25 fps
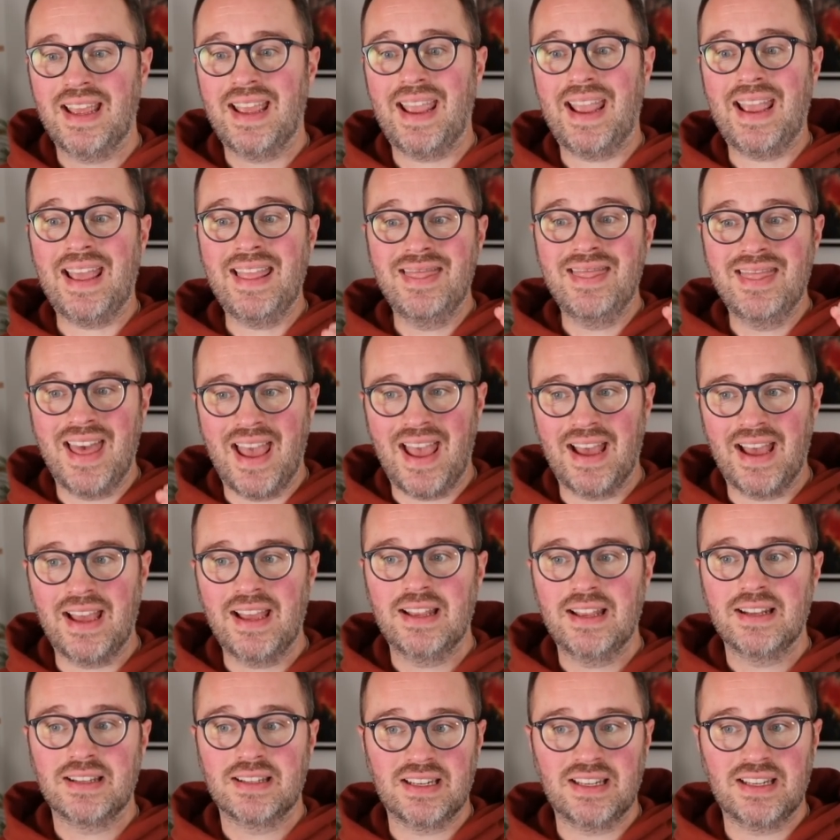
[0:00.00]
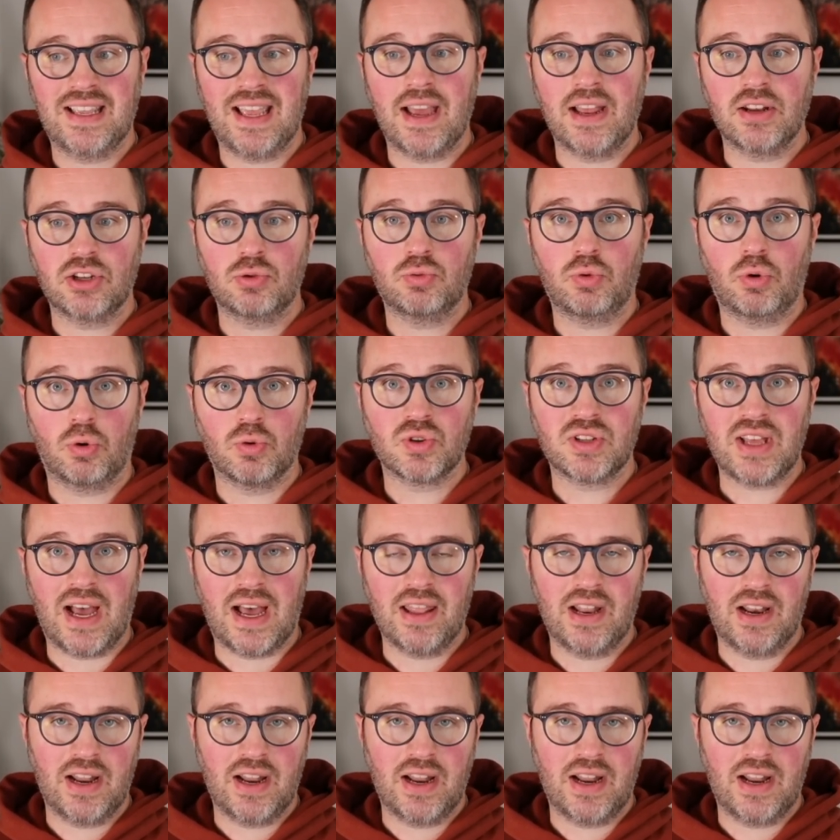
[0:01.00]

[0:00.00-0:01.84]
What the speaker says: in there to get towards that,